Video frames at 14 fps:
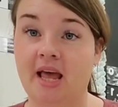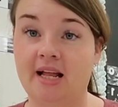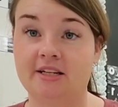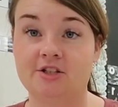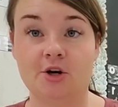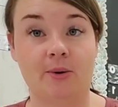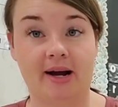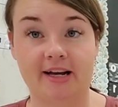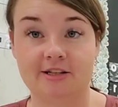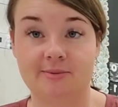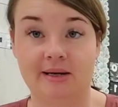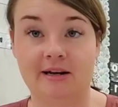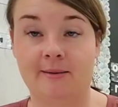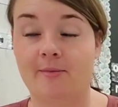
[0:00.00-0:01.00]
and so I
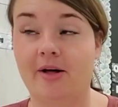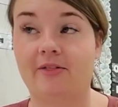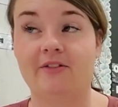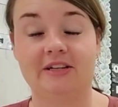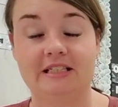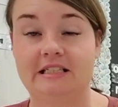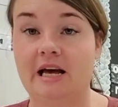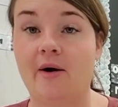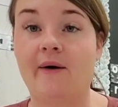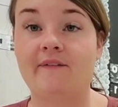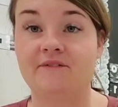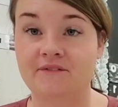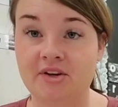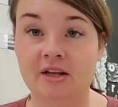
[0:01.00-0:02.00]
explained to them, like, this is how
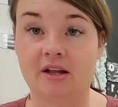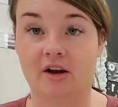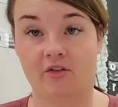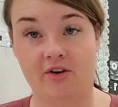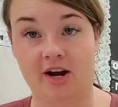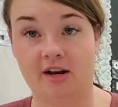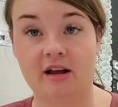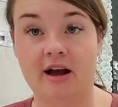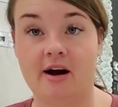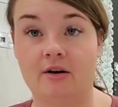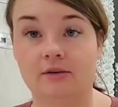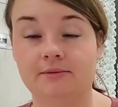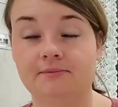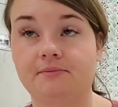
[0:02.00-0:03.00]
I'm feeling right
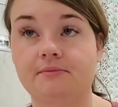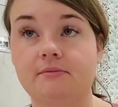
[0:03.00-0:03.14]
now,